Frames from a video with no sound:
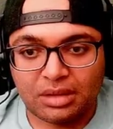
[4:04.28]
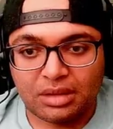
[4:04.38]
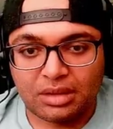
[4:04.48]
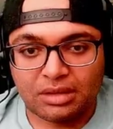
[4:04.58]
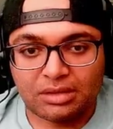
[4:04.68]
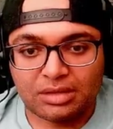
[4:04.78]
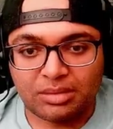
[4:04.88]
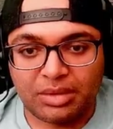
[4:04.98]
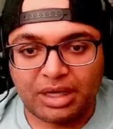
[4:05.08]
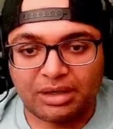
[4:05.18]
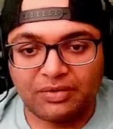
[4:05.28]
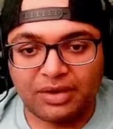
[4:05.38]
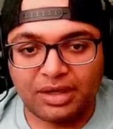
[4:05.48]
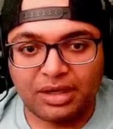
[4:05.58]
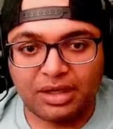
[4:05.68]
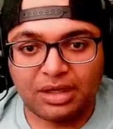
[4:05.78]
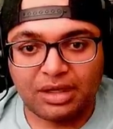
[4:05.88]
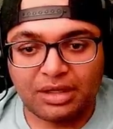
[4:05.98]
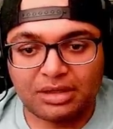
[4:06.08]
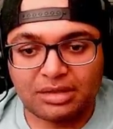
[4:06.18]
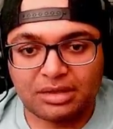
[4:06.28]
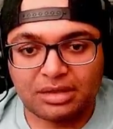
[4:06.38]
Can use the magnifying glass?